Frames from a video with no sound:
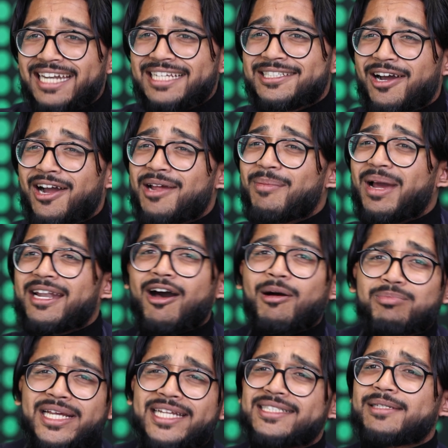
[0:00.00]
anytime and
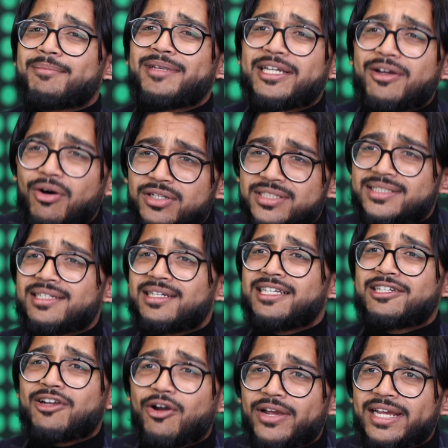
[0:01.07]
updates can be constantly
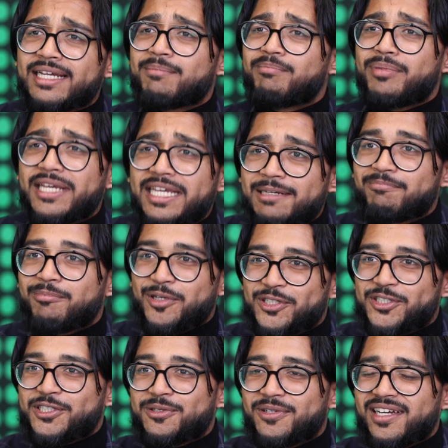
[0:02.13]
going and being
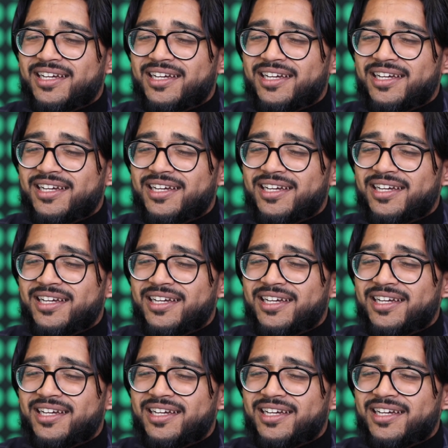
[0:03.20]
pushed to